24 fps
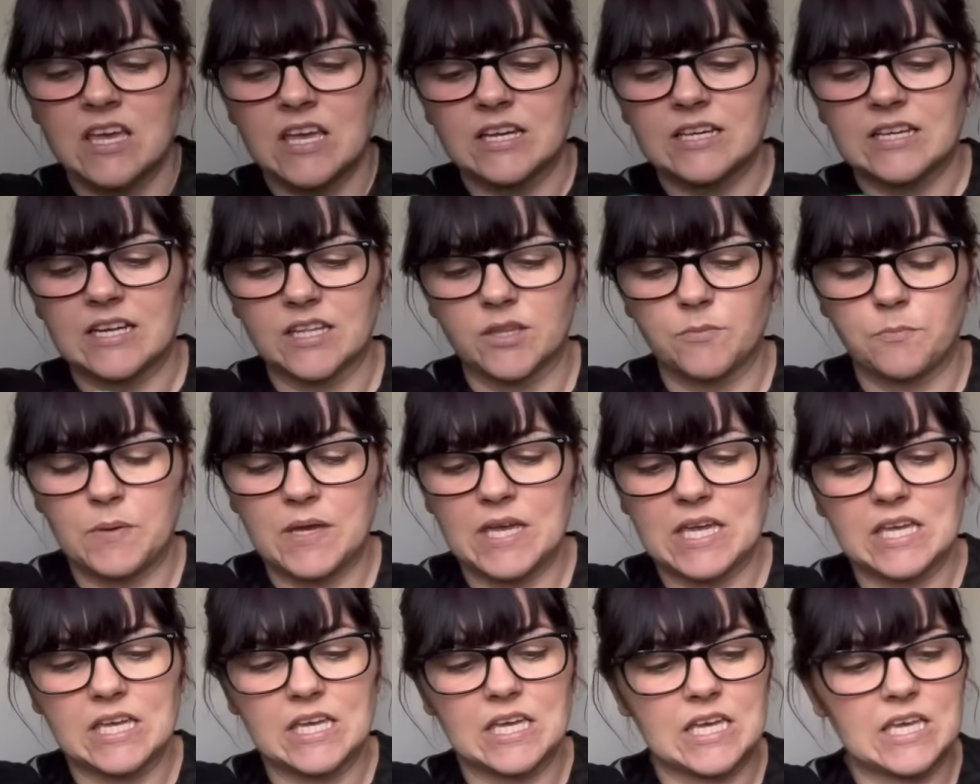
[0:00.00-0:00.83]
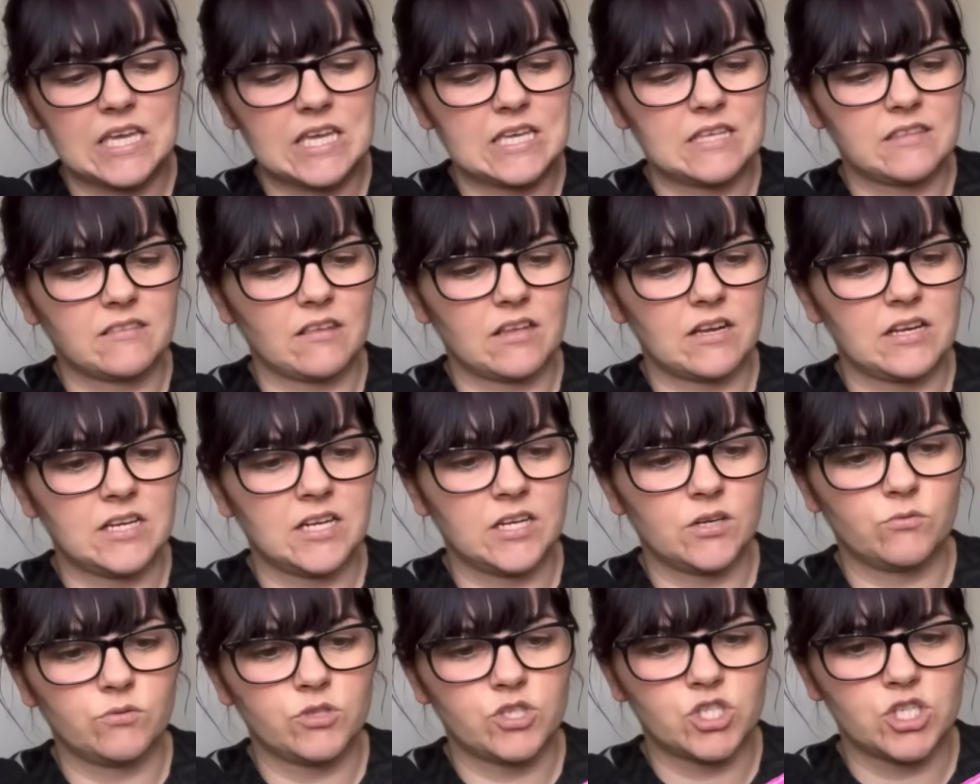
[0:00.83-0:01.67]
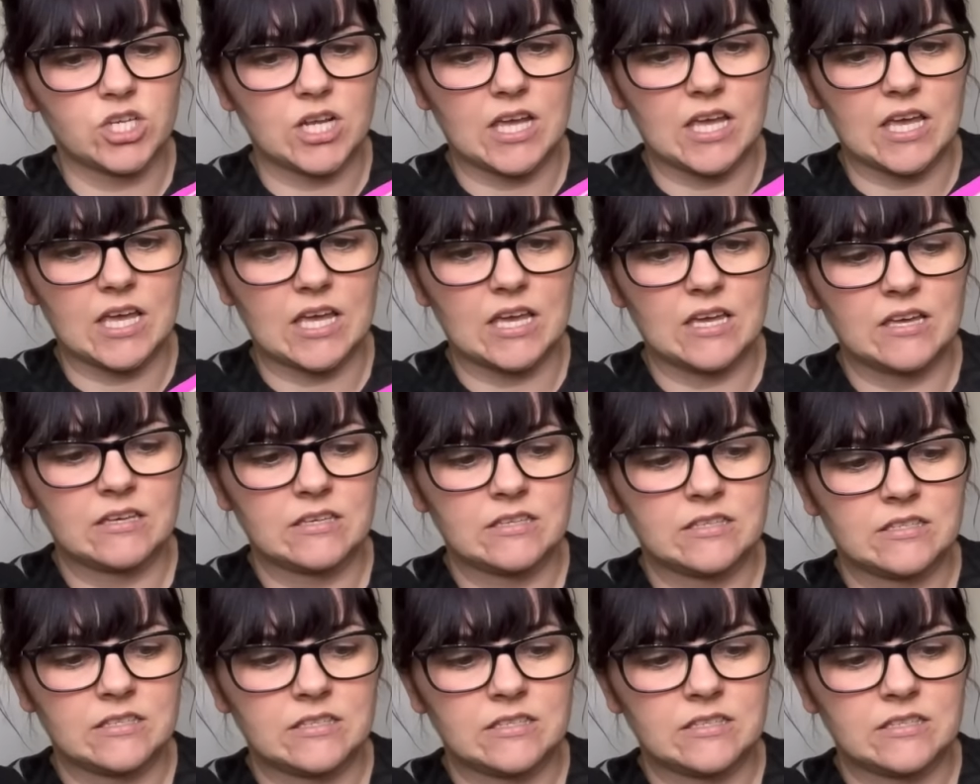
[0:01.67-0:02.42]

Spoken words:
Now the pink is a little sheer.